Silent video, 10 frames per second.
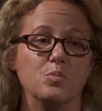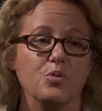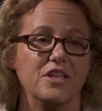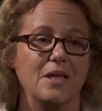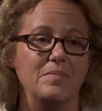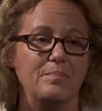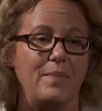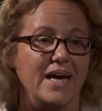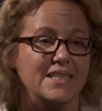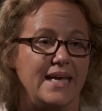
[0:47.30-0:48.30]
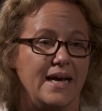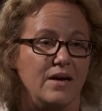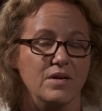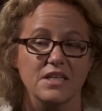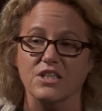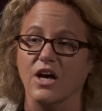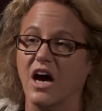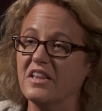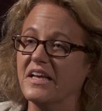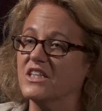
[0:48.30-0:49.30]
to bring them back down until
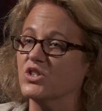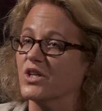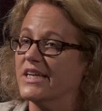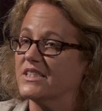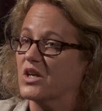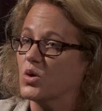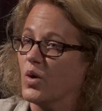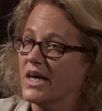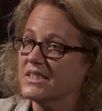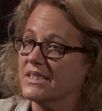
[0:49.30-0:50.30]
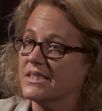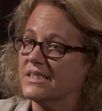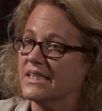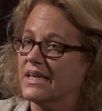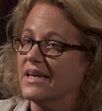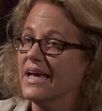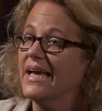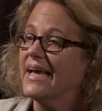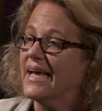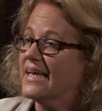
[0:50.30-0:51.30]
all the Israelites had crossed the sea
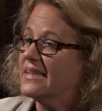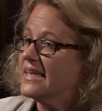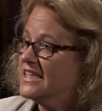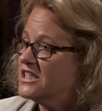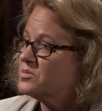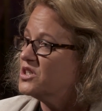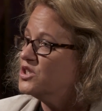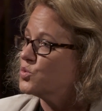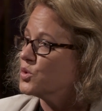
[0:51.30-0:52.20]
and the Egyptians